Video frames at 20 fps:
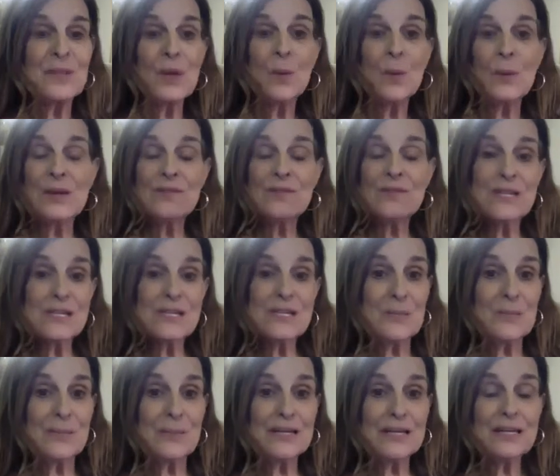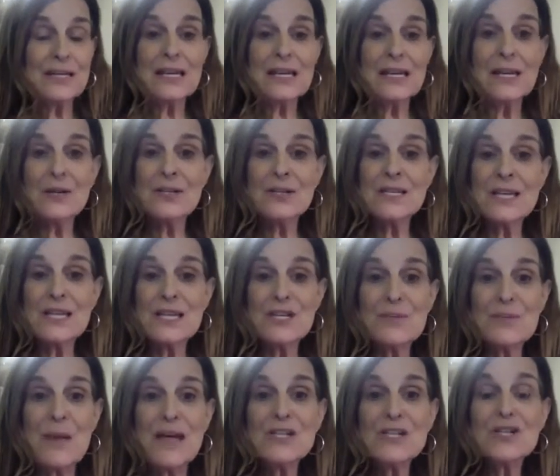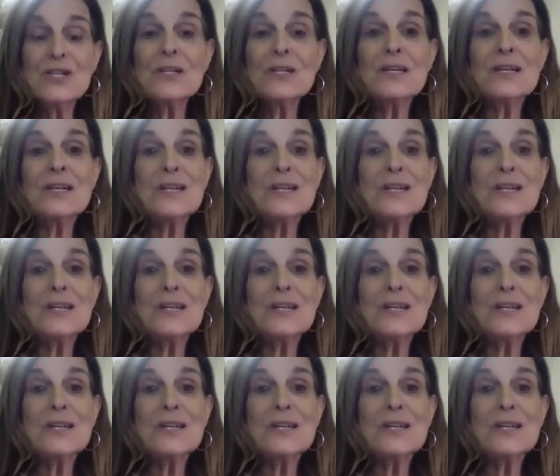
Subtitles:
We have just completed Healer's Touch module,